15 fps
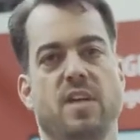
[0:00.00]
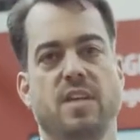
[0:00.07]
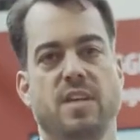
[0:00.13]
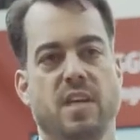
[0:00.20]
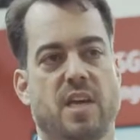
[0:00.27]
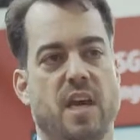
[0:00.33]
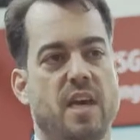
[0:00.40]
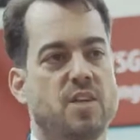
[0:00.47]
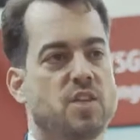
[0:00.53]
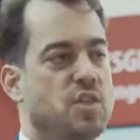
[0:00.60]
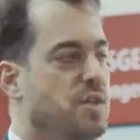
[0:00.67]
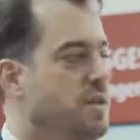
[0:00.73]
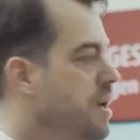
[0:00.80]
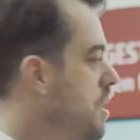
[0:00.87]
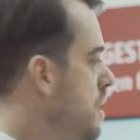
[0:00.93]
an
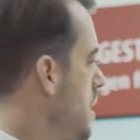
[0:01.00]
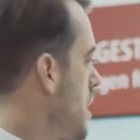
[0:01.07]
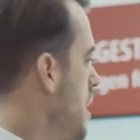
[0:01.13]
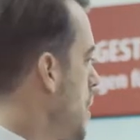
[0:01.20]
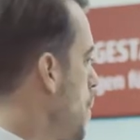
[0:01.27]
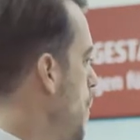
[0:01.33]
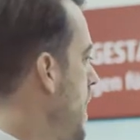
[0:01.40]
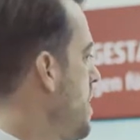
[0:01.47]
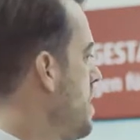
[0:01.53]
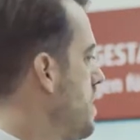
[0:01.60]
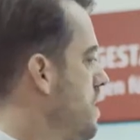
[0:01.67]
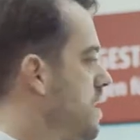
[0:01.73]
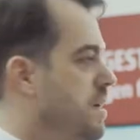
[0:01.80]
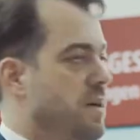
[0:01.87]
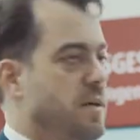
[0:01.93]
indication
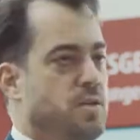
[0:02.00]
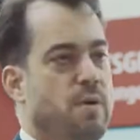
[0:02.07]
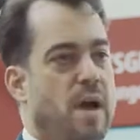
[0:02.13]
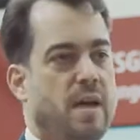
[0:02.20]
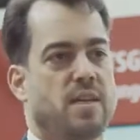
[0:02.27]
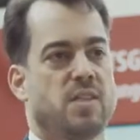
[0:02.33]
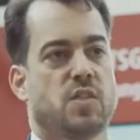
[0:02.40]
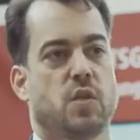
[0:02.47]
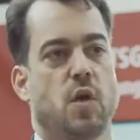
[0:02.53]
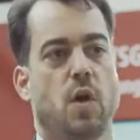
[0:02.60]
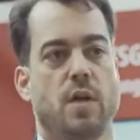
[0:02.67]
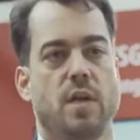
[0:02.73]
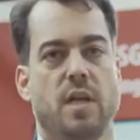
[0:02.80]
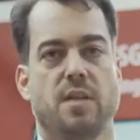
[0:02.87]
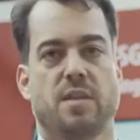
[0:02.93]
when a truck is
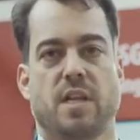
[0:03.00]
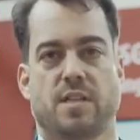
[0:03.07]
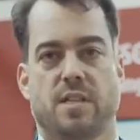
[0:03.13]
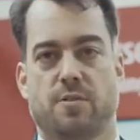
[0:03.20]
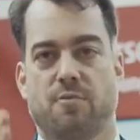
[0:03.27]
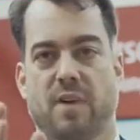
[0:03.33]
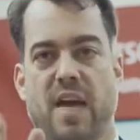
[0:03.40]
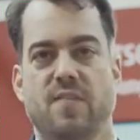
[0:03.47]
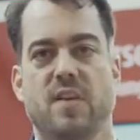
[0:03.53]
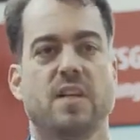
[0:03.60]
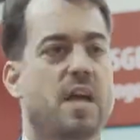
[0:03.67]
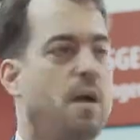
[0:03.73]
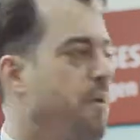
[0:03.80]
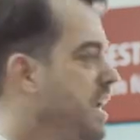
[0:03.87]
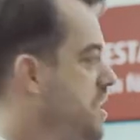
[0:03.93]
turning that the
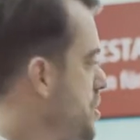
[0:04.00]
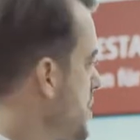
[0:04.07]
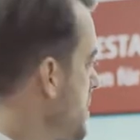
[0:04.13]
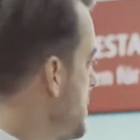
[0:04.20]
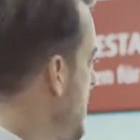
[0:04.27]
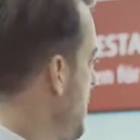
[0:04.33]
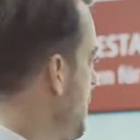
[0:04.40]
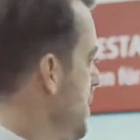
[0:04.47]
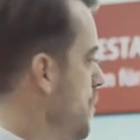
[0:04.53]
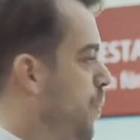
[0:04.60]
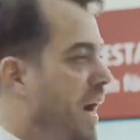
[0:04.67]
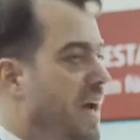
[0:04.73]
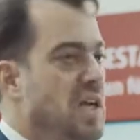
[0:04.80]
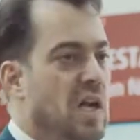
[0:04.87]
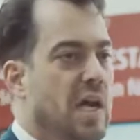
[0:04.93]
driving direction is having the
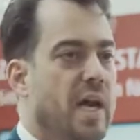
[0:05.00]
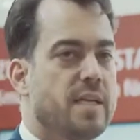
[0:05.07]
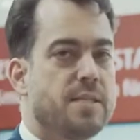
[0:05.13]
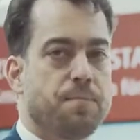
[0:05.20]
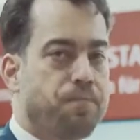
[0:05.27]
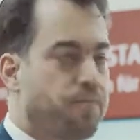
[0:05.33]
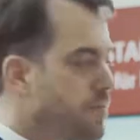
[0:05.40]
white light.